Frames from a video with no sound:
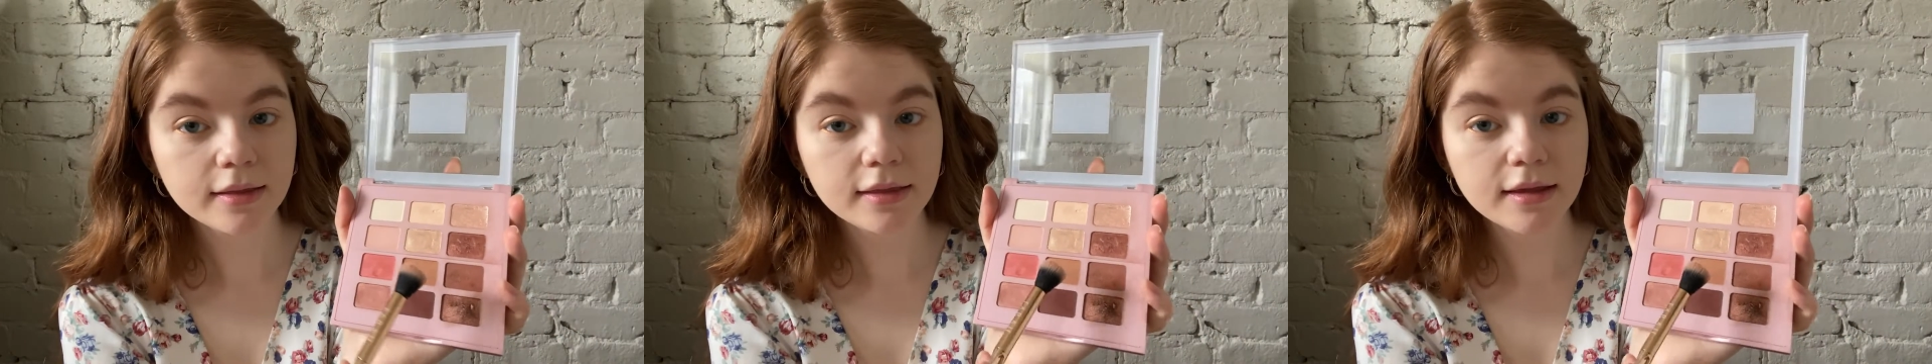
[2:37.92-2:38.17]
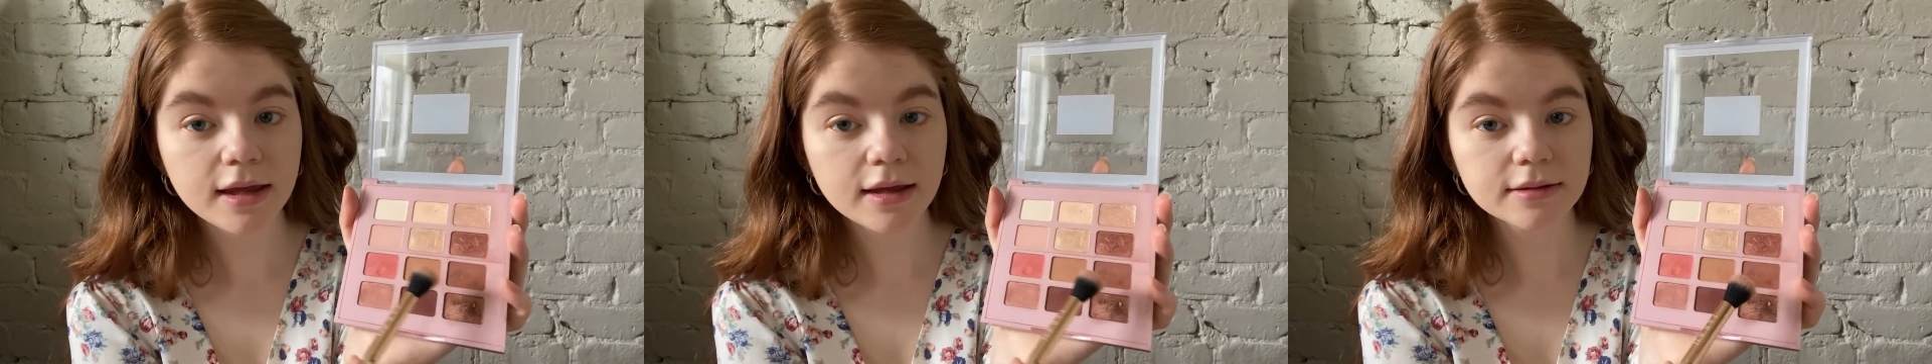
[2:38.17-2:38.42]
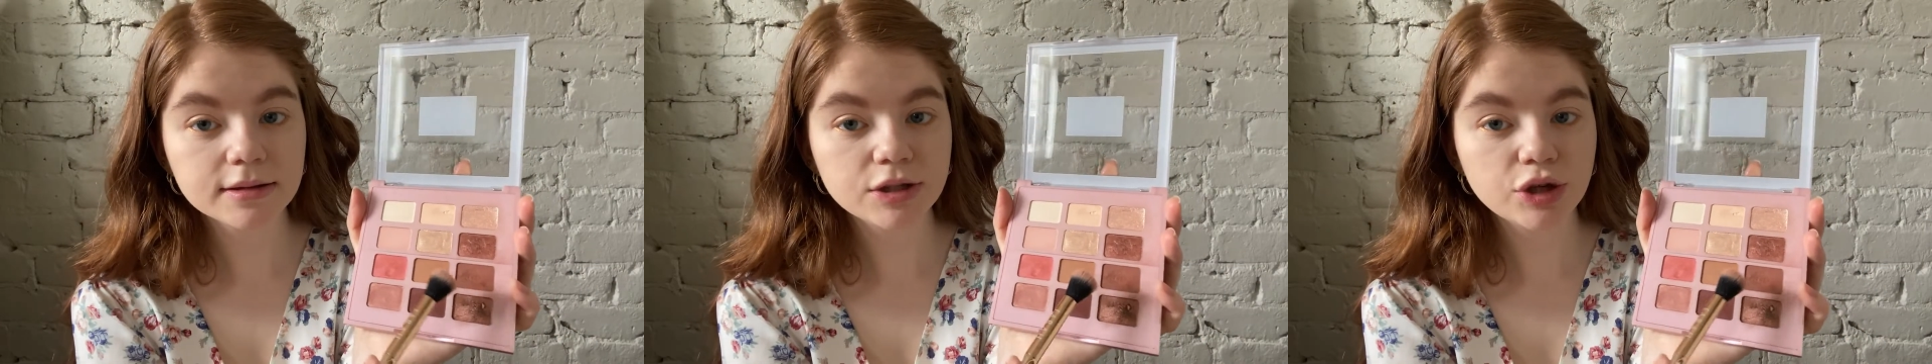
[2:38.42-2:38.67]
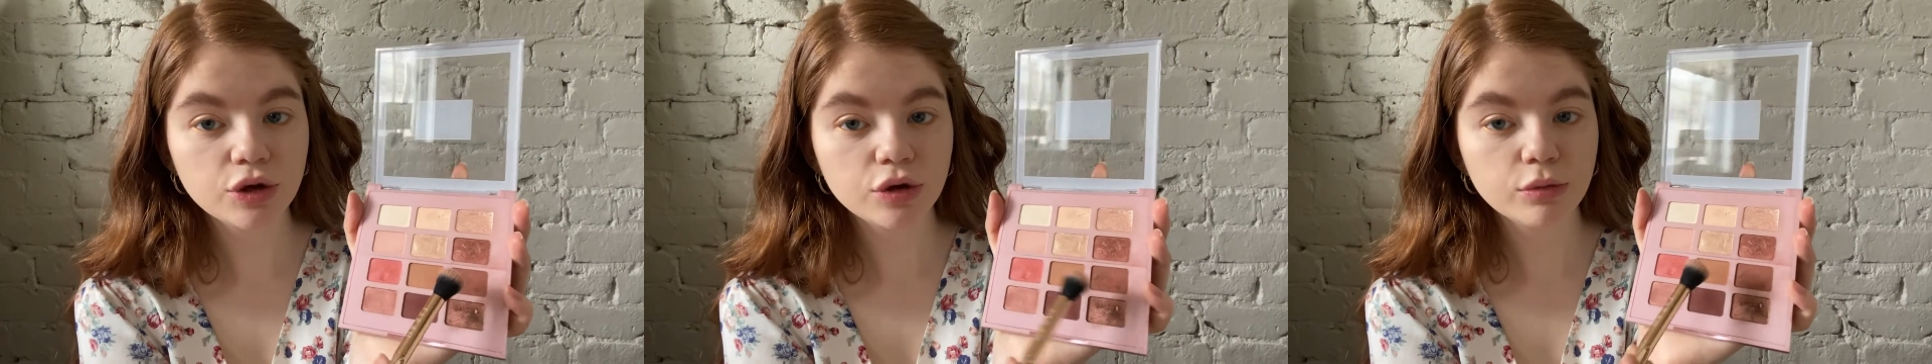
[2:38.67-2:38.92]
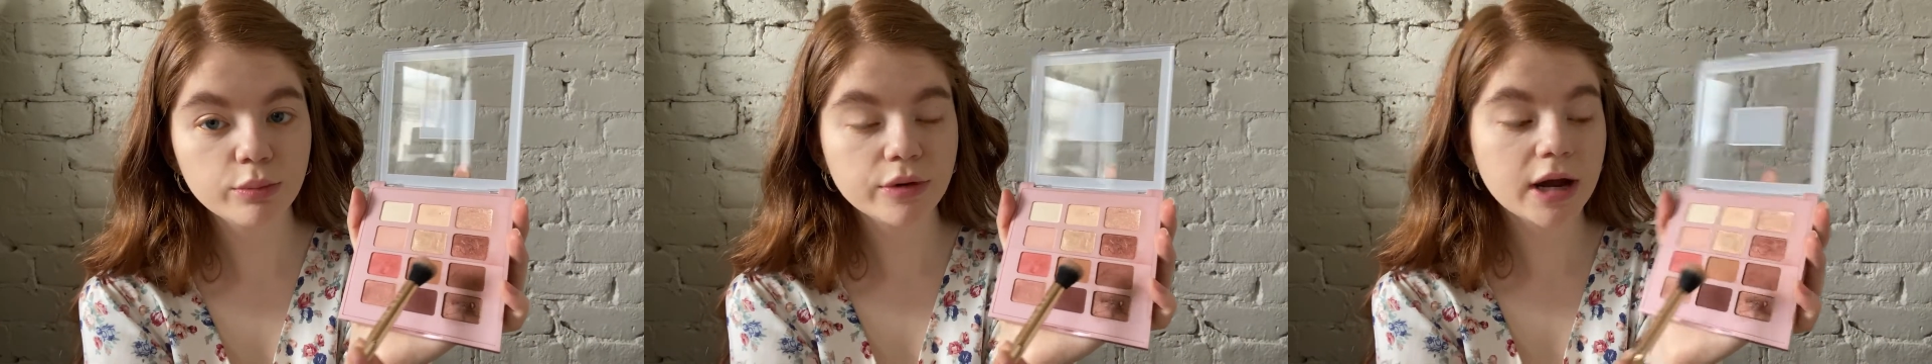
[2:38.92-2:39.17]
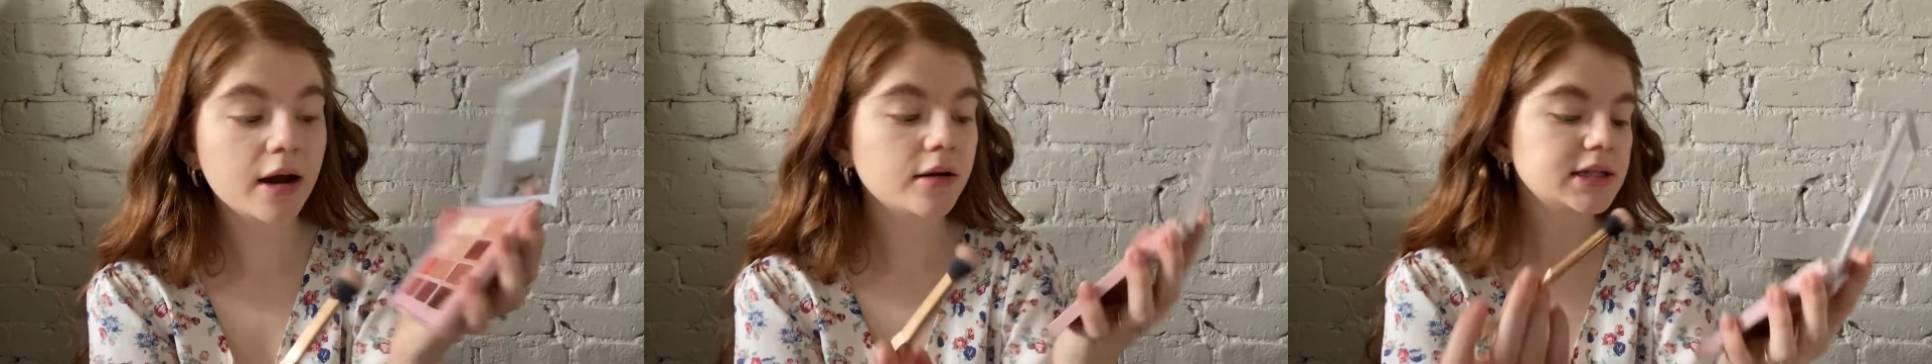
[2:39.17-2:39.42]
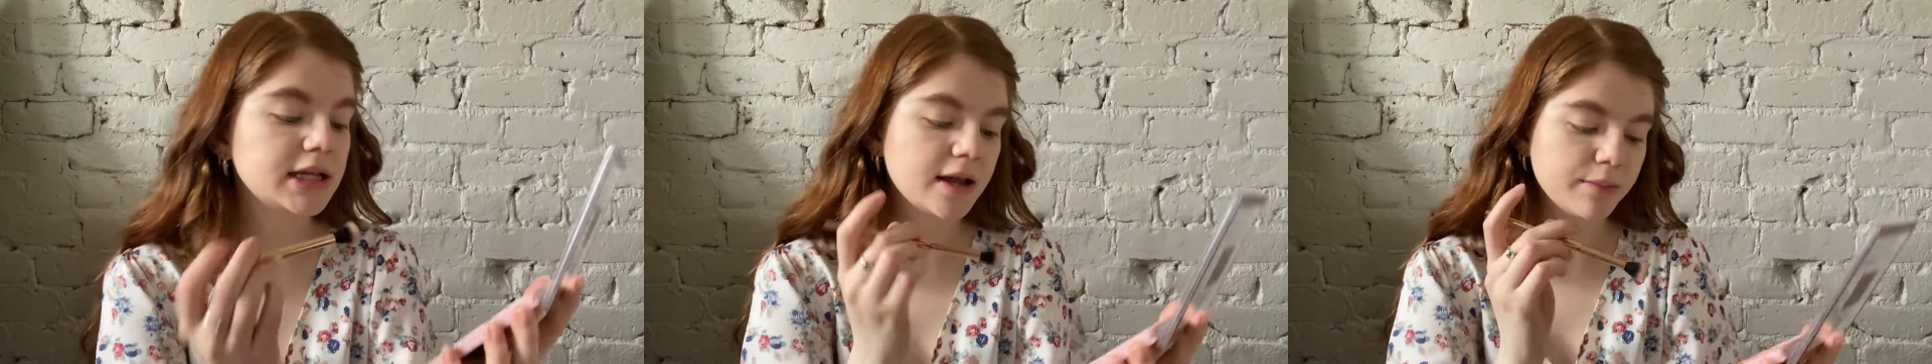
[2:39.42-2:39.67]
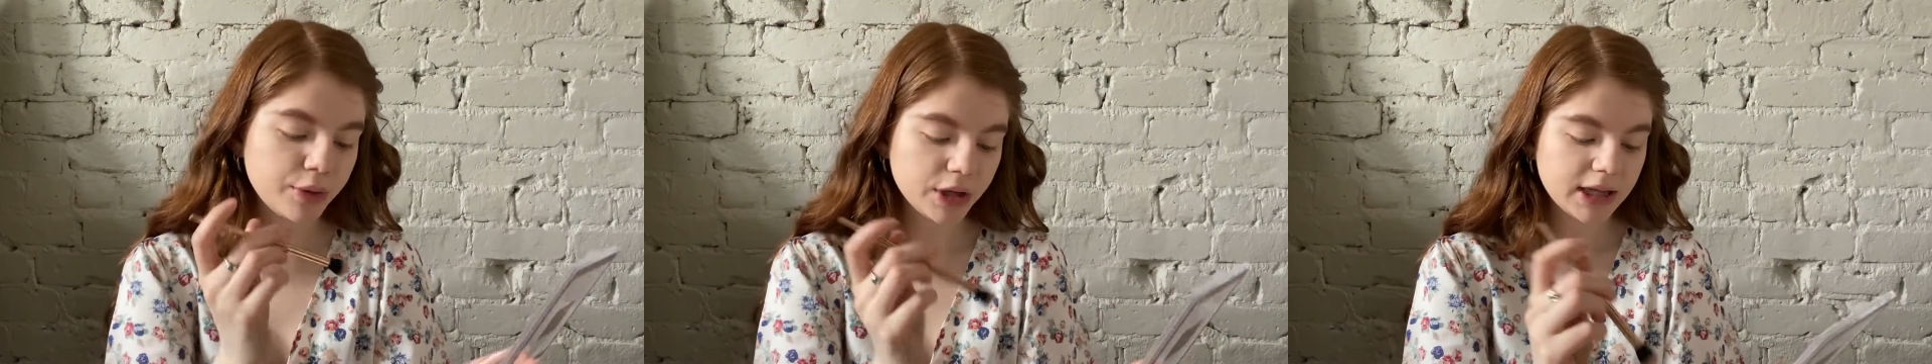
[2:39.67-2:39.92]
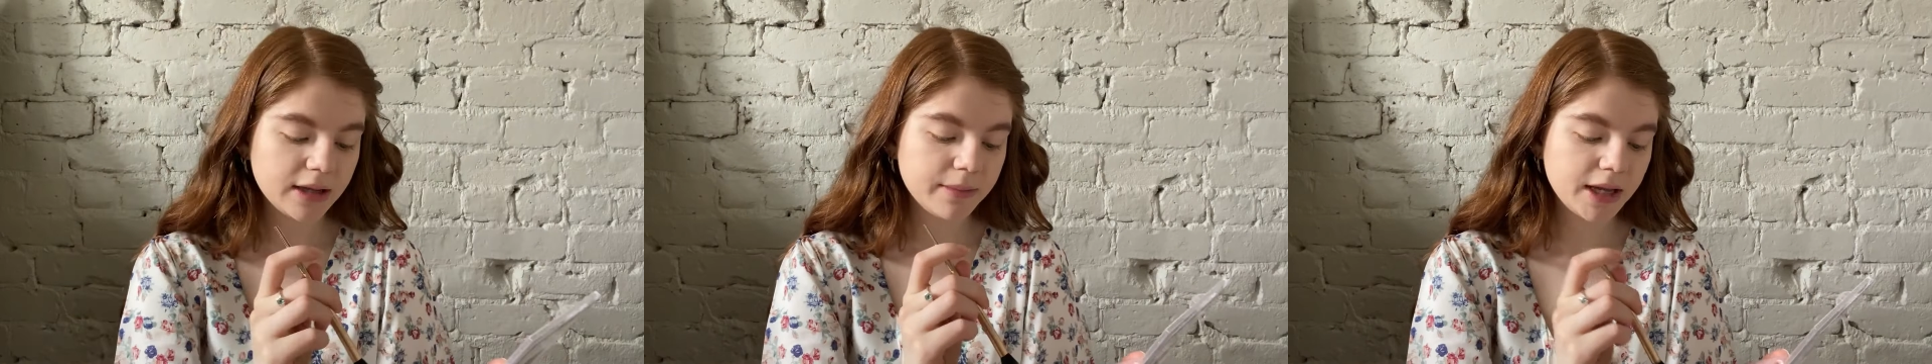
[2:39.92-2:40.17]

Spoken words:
these two browns and put them